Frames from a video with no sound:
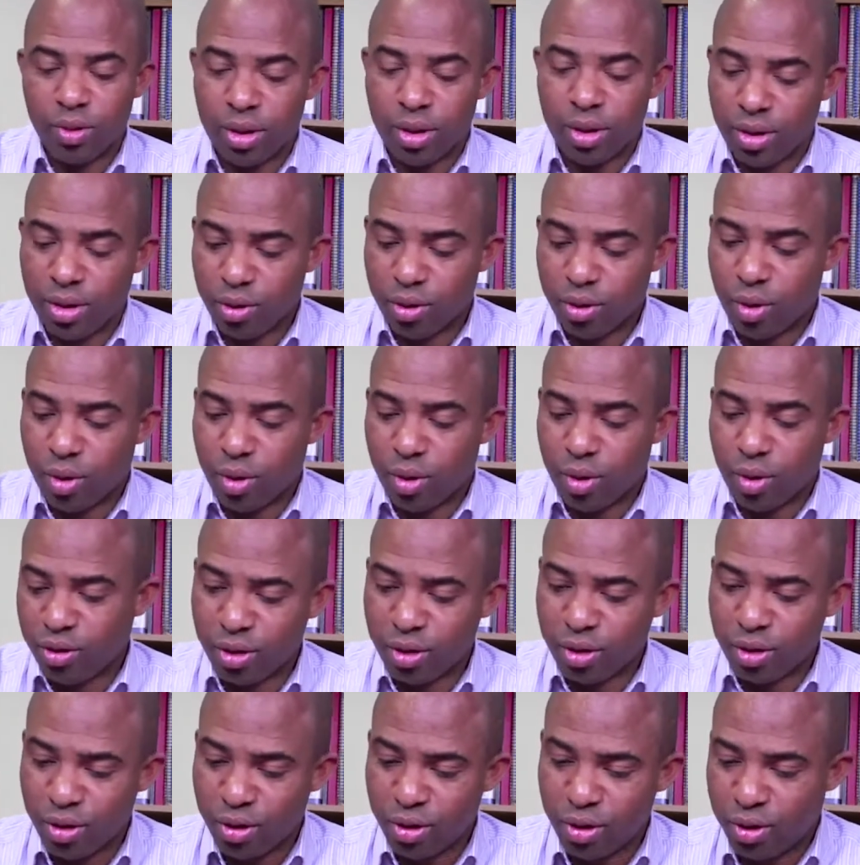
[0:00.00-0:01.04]
now as well because
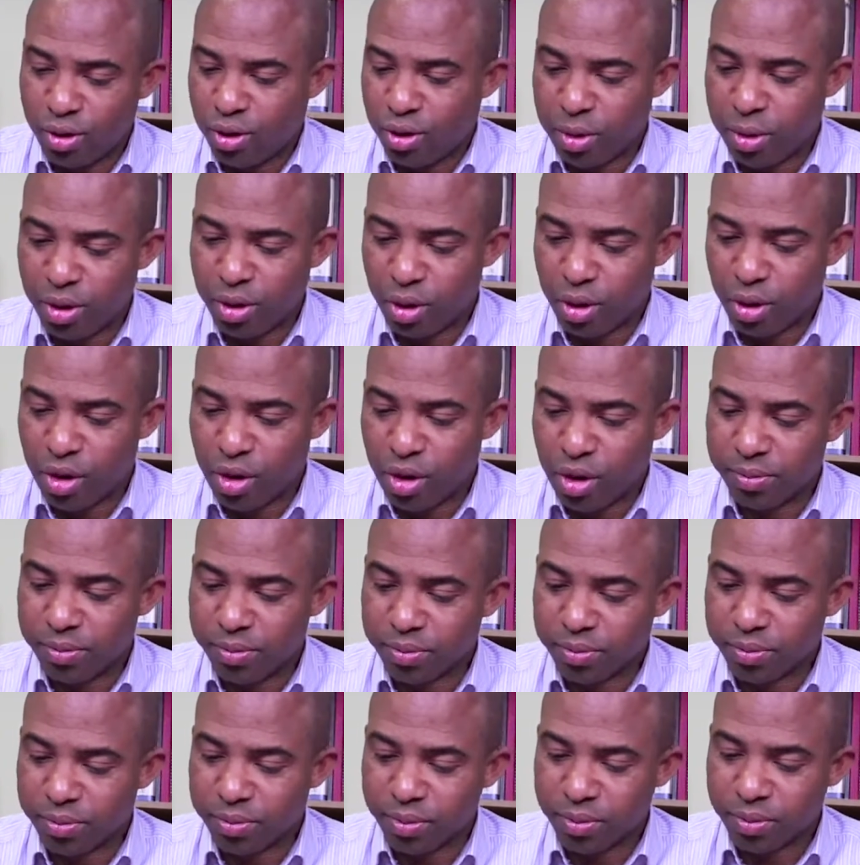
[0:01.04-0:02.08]
we have such so much to
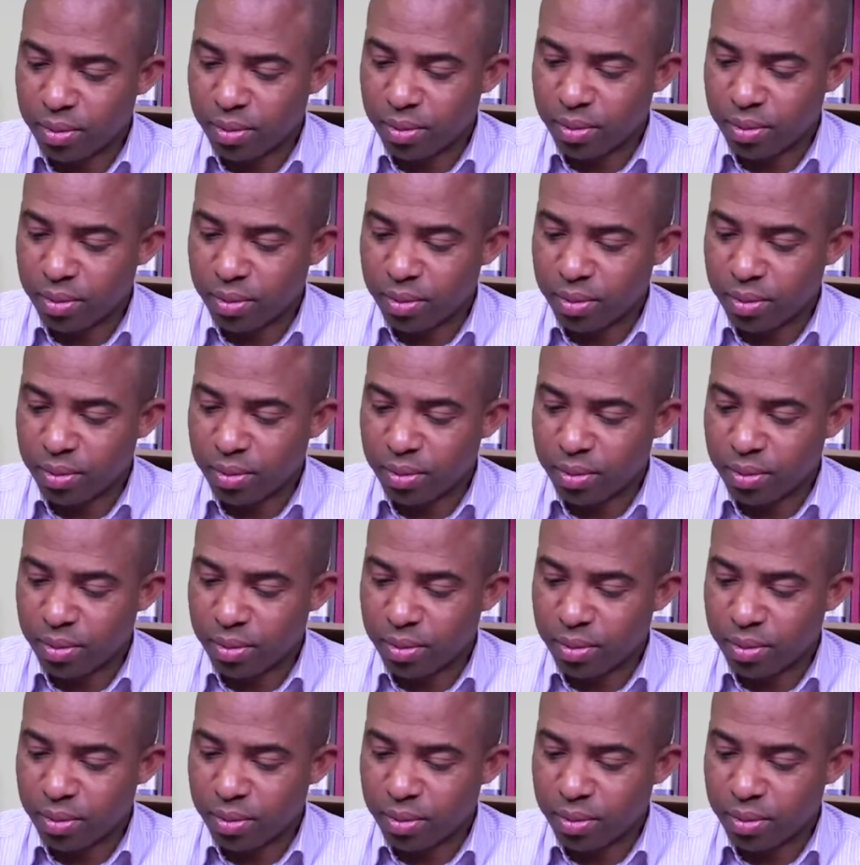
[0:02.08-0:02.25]
cover